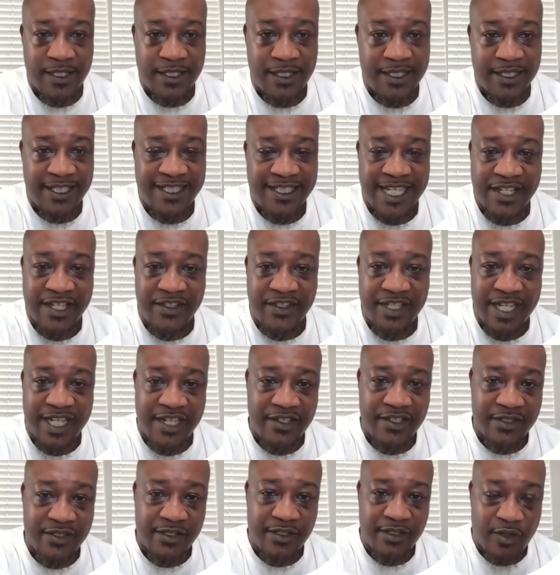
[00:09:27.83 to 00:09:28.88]
this
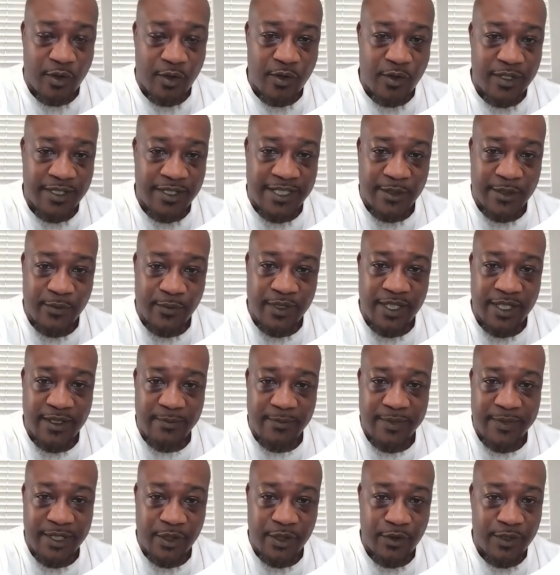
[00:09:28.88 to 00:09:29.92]
education course that we're going to
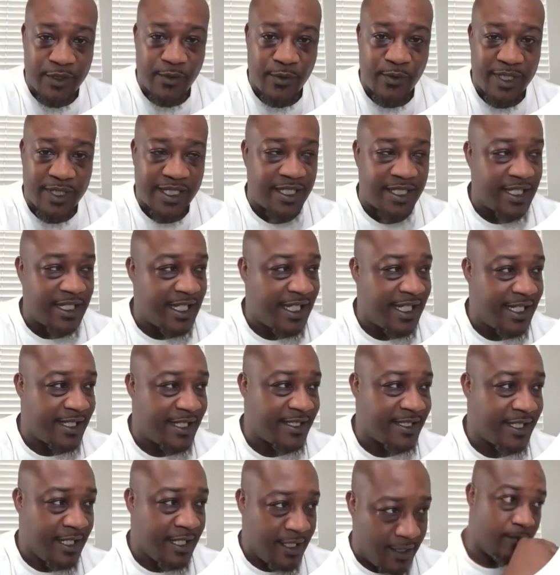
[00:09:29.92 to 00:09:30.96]
be doing with the
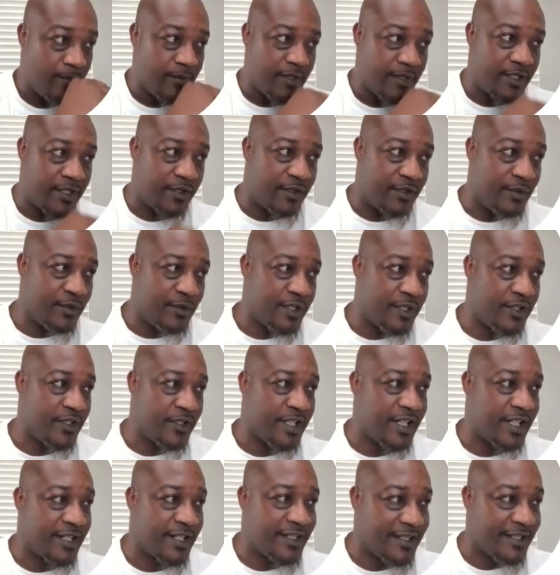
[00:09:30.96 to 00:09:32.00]
clients.
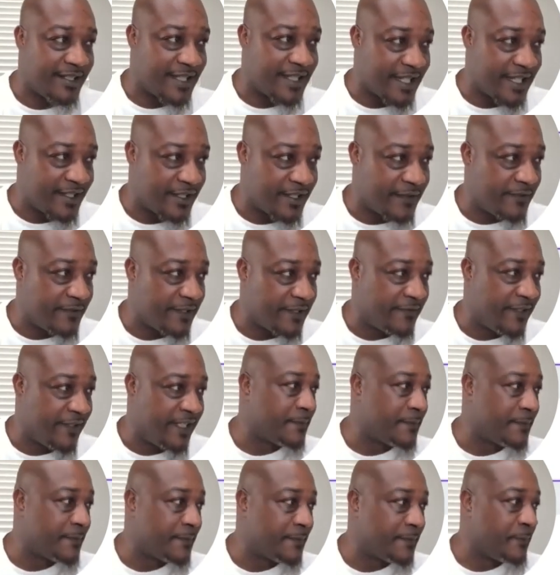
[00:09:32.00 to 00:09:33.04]
$200 is our service
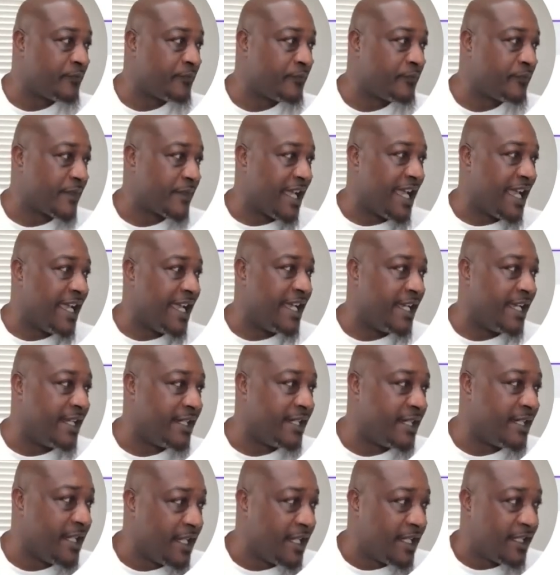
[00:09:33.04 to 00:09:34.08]
fees,
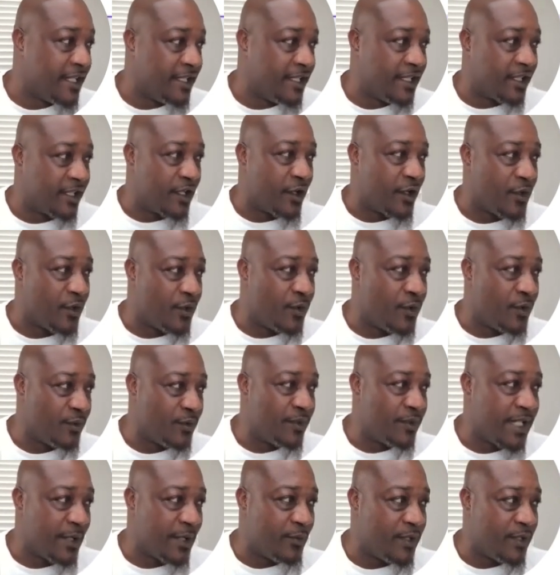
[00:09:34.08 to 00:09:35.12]
and the goal
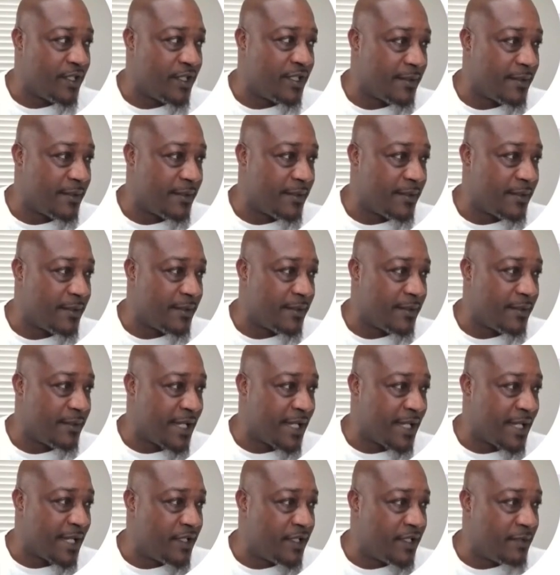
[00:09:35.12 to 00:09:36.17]
that we should be
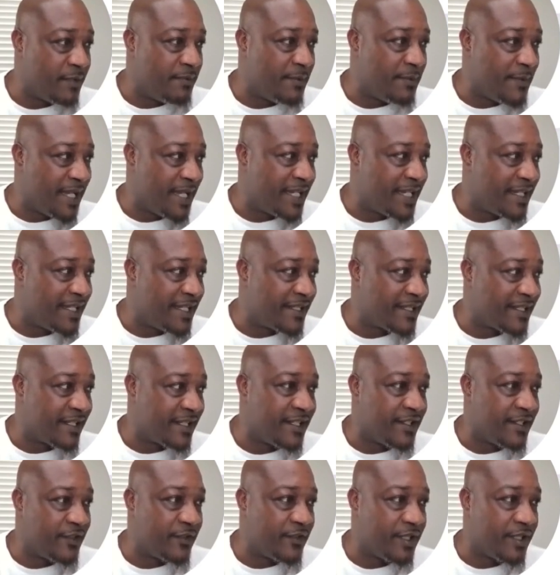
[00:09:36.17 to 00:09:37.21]
making is
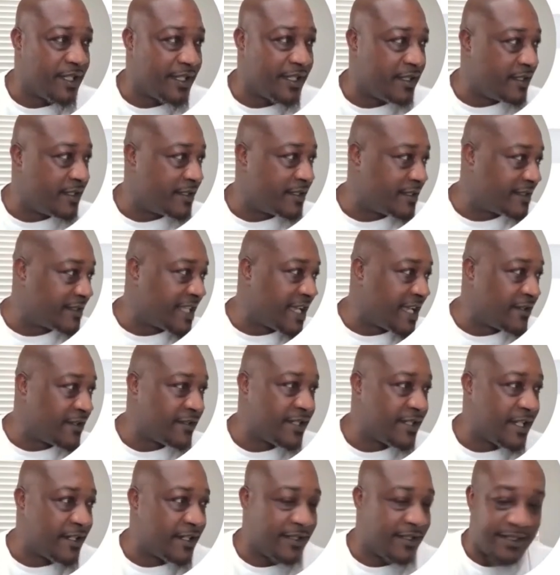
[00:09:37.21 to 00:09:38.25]

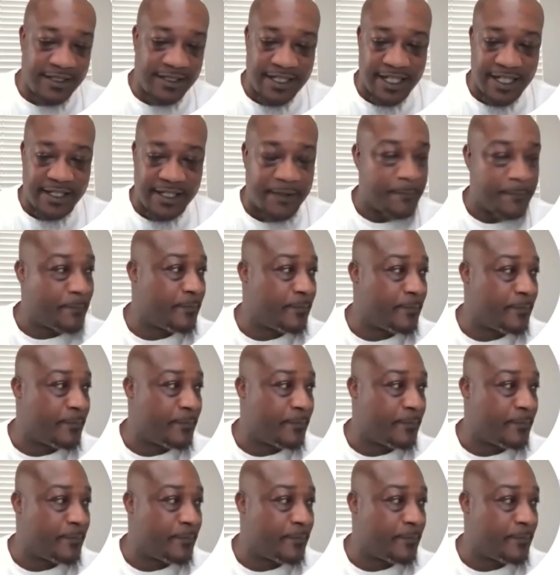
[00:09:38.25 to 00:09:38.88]
$1,000 a day.